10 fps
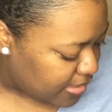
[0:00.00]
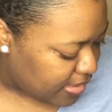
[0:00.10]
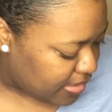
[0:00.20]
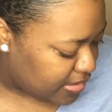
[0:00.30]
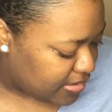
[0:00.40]

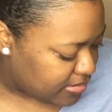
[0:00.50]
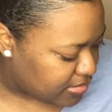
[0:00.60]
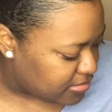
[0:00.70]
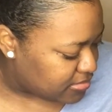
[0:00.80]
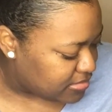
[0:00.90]

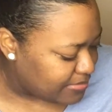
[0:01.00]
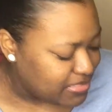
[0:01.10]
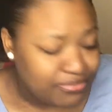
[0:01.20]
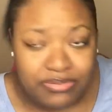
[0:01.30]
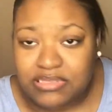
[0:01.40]
and I'm
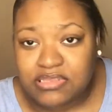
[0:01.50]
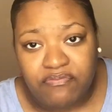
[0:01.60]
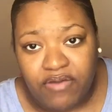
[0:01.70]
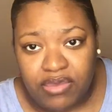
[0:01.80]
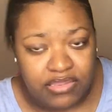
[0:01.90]
just putting
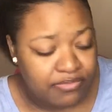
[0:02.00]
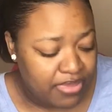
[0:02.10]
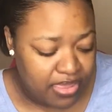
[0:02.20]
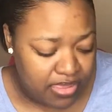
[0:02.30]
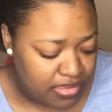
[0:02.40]
stuff out in the
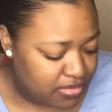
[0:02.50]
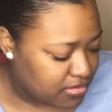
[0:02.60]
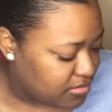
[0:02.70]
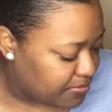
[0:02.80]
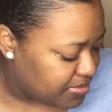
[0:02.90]
bag,
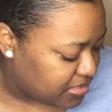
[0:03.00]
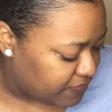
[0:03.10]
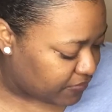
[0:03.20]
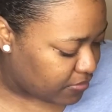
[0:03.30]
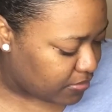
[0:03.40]
no
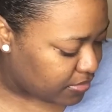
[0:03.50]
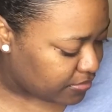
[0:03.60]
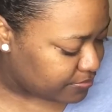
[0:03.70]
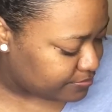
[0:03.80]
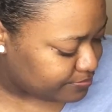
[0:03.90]
specific order,